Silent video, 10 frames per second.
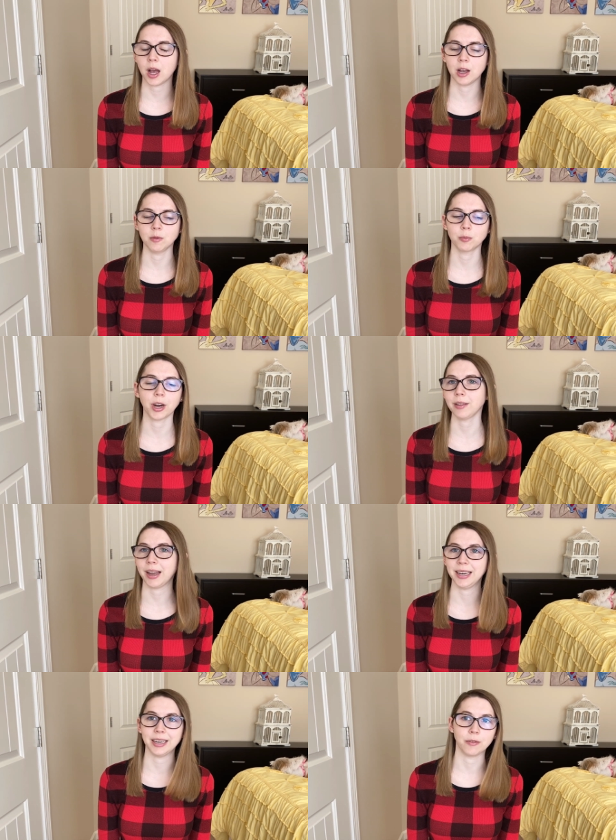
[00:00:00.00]
um, bright
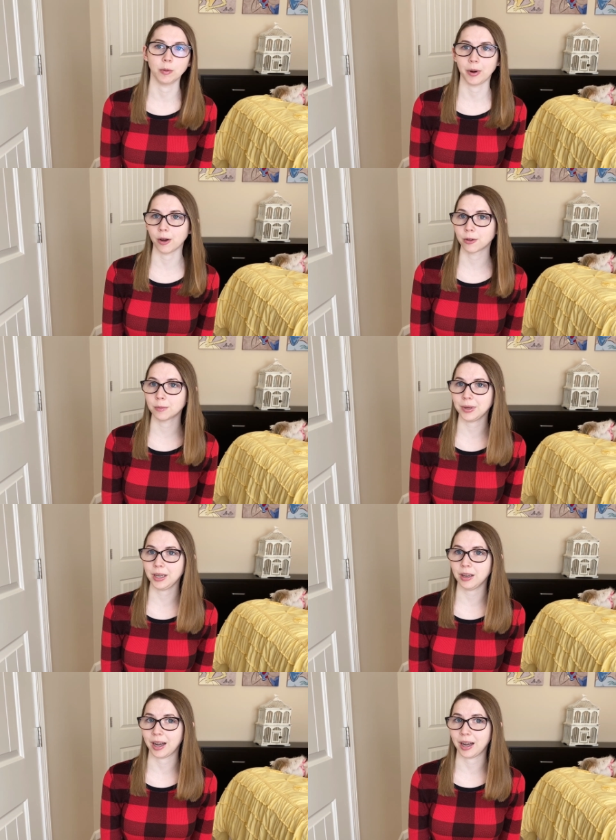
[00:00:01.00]
light never bothered me.